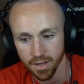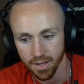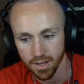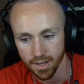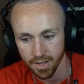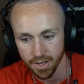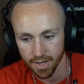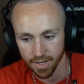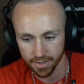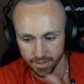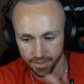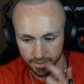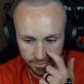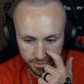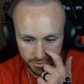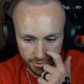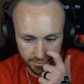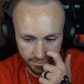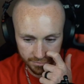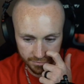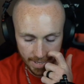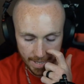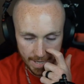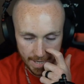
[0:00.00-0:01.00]
And then what you'll
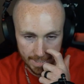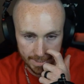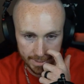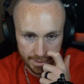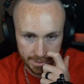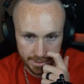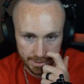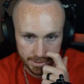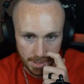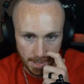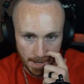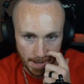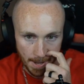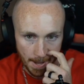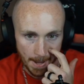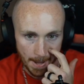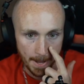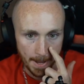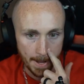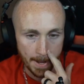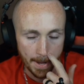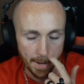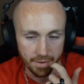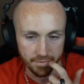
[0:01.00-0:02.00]
find is
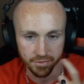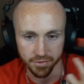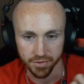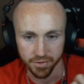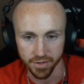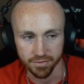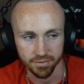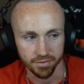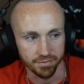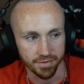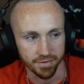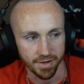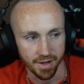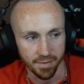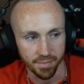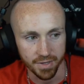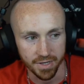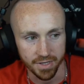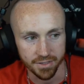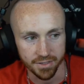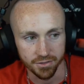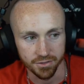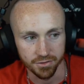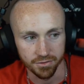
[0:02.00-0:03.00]
if you're there for 5
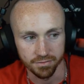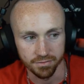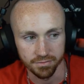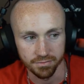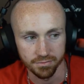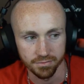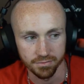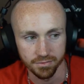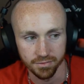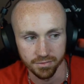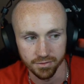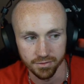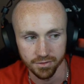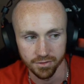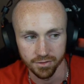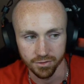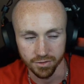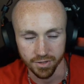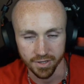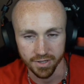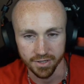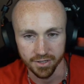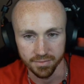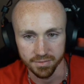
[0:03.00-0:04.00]
minutes, you'll
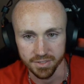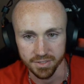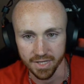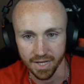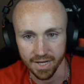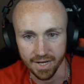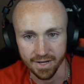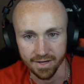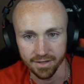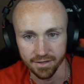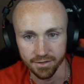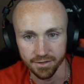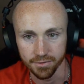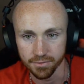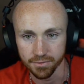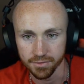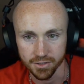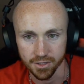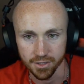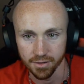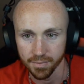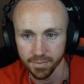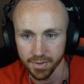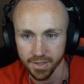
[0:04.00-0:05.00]
end up staying and doing
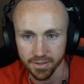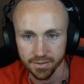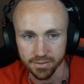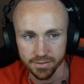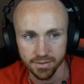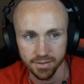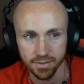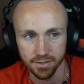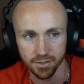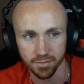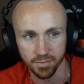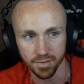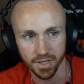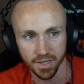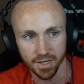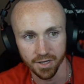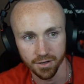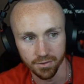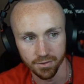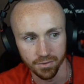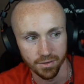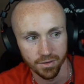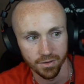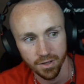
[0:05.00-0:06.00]
something else. You'll be like,
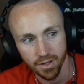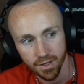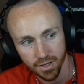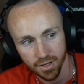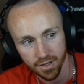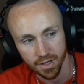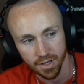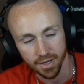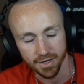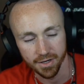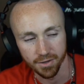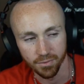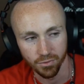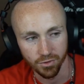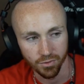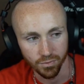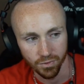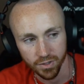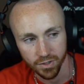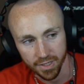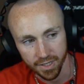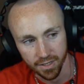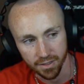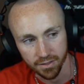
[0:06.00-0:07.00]
oh, I did one
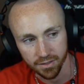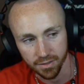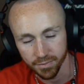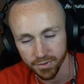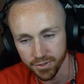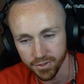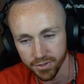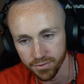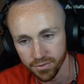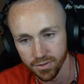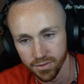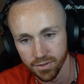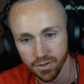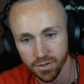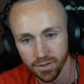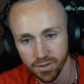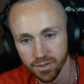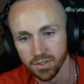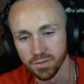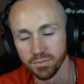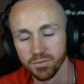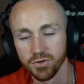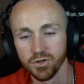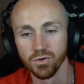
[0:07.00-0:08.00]
workout. Let me do
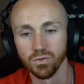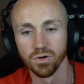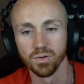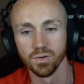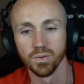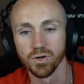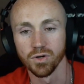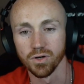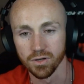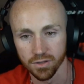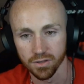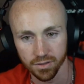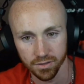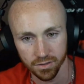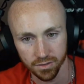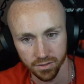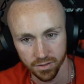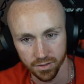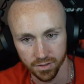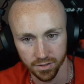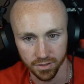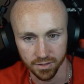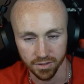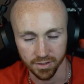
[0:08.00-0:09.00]
one more.
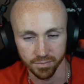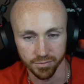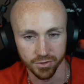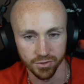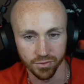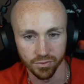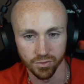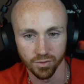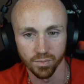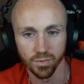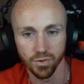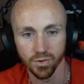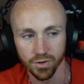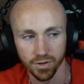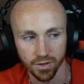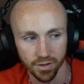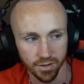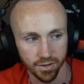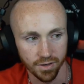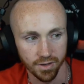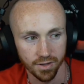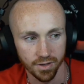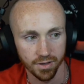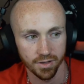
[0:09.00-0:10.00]
Then let me do one more.
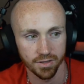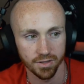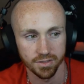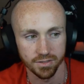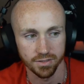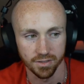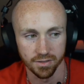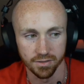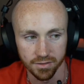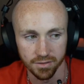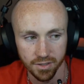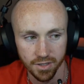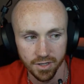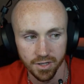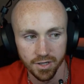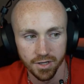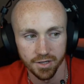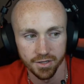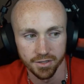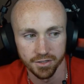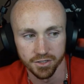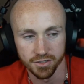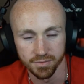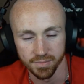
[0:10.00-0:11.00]
So
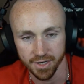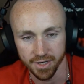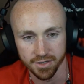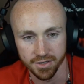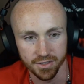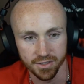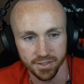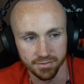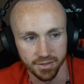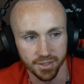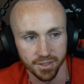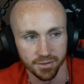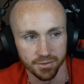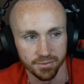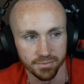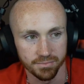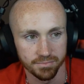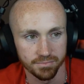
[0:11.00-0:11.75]
just make yourself go.